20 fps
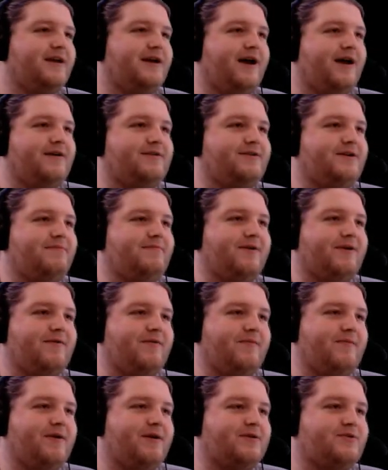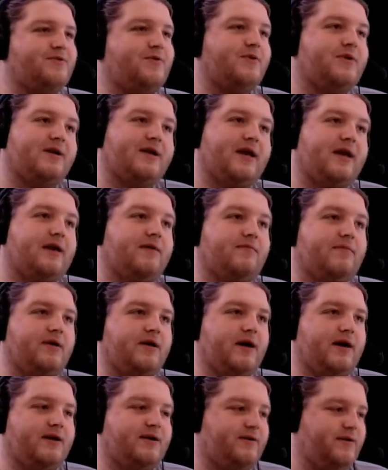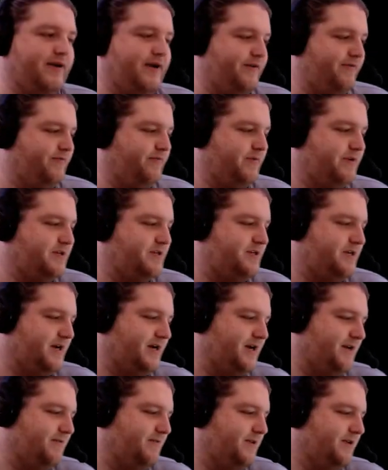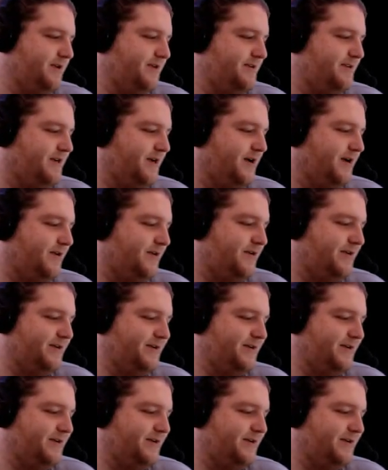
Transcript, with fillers: I was hoping it would be a short game. I don't have much time, so